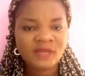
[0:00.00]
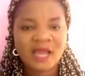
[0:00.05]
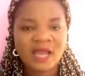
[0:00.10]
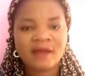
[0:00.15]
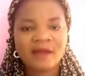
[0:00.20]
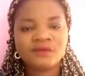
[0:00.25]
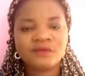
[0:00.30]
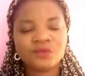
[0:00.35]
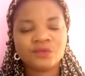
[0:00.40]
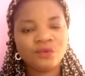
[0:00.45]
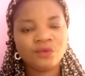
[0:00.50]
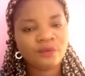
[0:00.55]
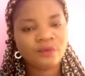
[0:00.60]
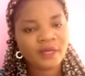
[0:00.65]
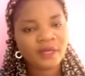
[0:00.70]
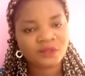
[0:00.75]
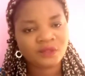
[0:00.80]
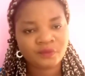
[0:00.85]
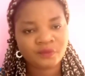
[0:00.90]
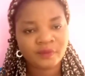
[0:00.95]
I have to go
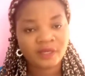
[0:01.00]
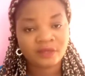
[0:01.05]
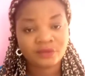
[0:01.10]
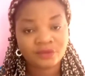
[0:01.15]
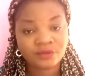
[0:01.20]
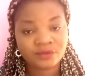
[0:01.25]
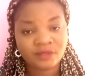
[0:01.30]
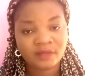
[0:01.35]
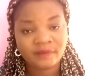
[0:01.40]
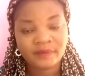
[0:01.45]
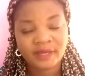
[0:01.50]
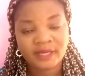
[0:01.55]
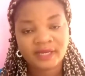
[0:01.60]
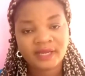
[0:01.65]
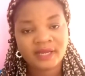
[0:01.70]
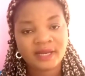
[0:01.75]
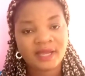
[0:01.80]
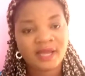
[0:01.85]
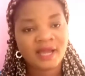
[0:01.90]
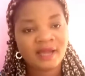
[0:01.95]
back to my children. By
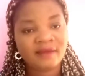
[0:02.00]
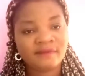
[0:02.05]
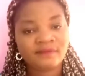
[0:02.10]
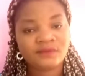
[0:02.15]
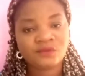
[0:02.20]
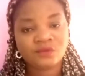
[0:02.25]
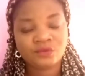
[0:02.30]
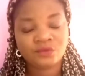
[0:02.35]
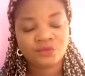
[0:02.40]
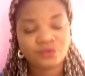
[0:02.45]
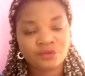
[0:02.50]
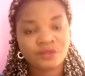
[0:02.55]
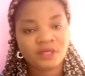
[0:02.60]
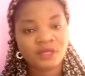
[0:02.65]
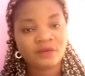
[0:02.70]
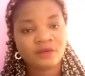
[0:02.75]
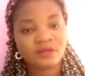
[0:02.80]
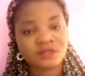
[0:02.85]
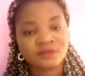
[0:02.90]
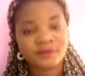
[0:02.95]
then I have 2
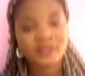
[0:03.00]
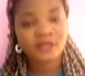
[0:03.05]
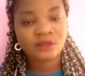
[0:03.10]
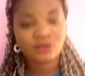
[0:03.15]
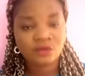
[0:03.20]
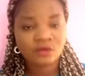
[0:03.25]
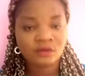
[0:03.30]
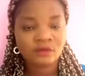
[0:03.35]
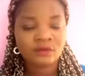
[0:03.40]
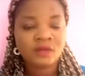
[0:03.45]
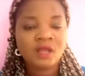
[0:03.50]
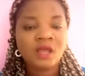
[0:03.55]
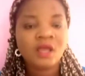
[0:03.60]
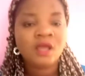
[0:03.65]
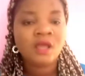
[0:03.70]
children. It was my 3rd